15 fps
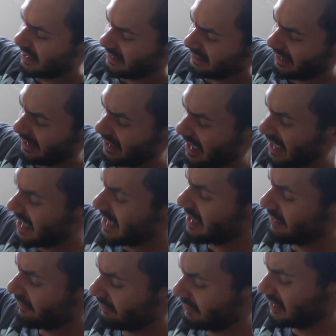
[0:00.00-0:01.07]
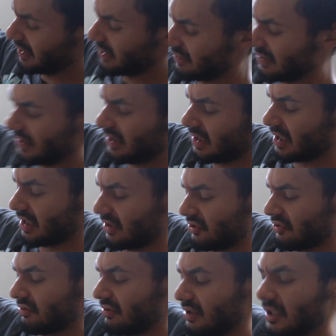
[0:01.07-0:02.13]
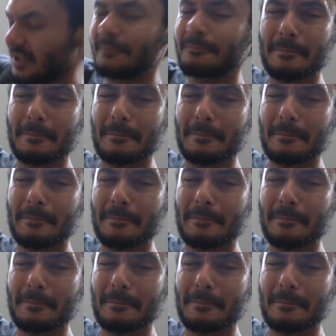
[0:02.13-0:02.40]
Like, I have literally 100